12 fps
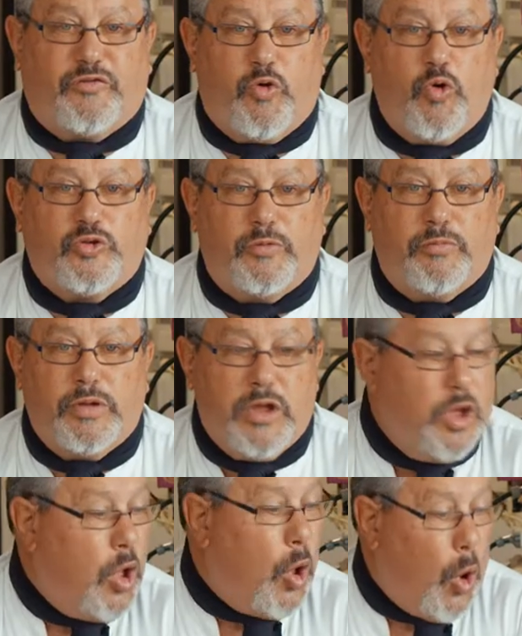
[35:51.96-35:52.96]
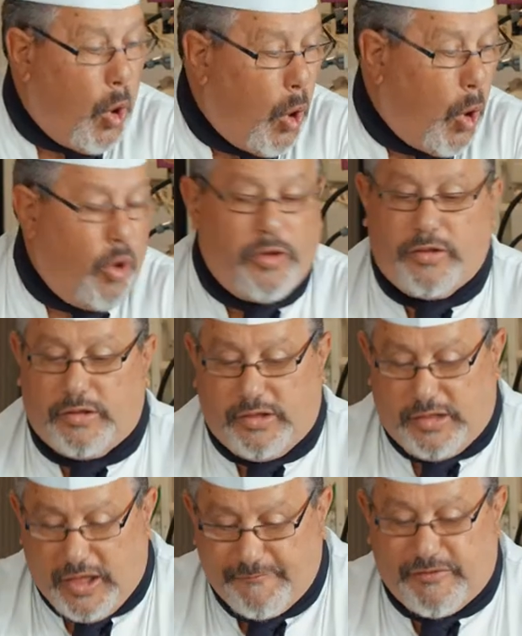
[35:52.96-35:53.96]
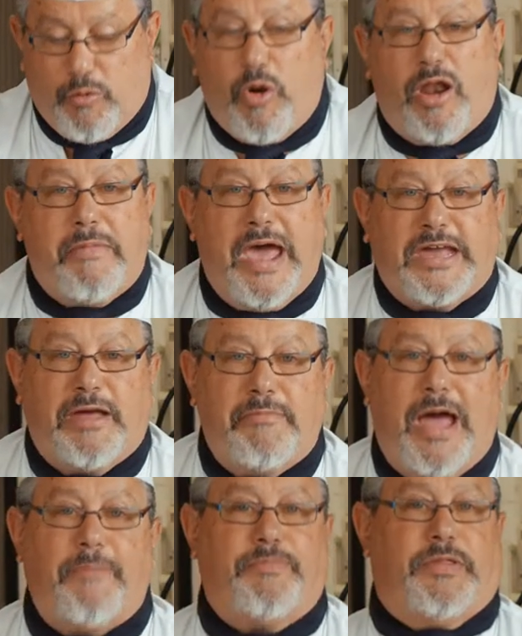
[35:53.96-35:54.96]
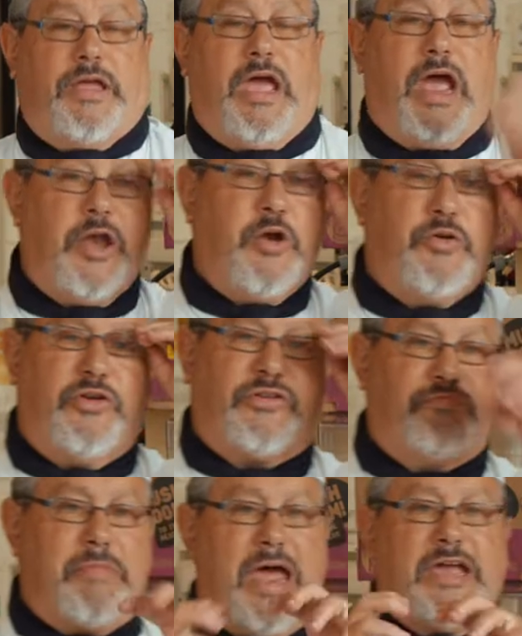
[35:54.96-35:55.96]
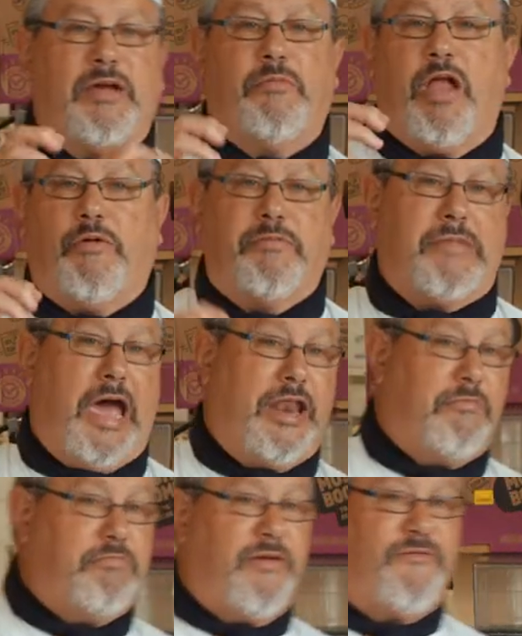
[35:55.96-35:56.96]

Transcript: you've cooked them. Or if you want to make them up and just make them like we made them